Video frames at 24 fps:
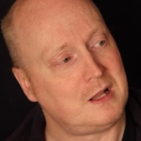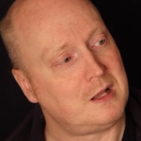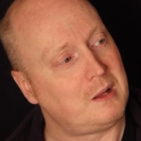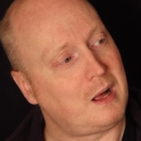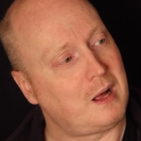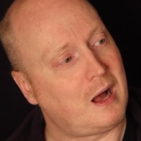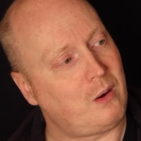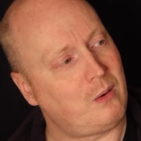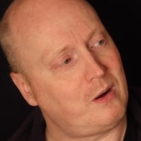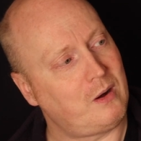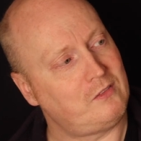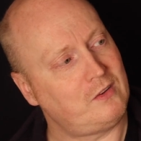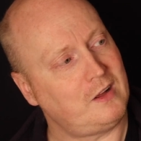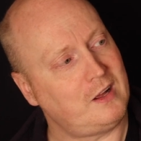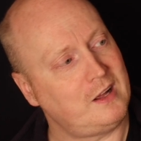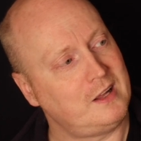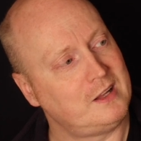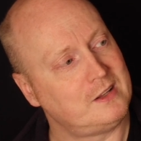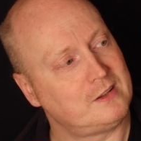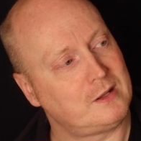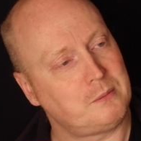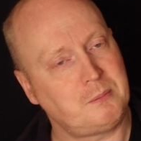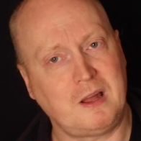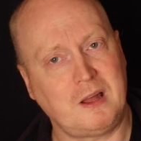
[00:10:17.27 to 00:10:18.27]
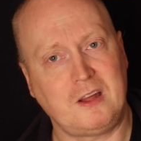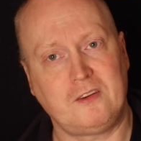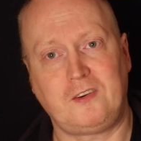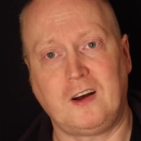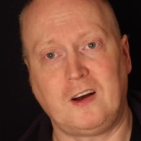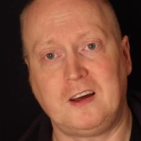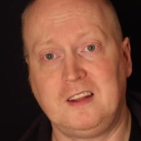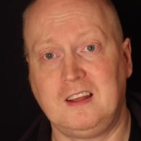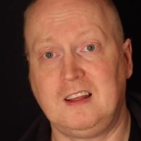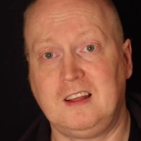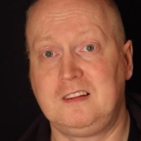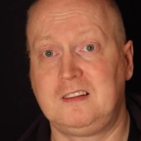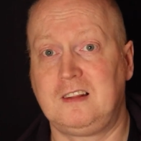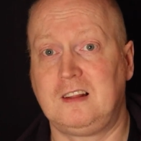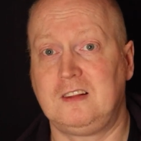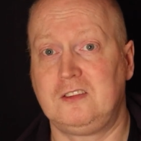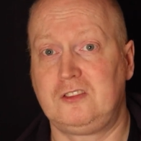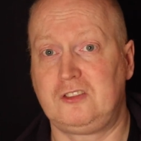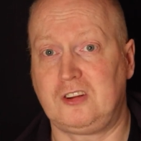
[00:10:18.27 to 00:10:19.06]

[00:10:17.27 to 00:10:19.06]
However, they may find it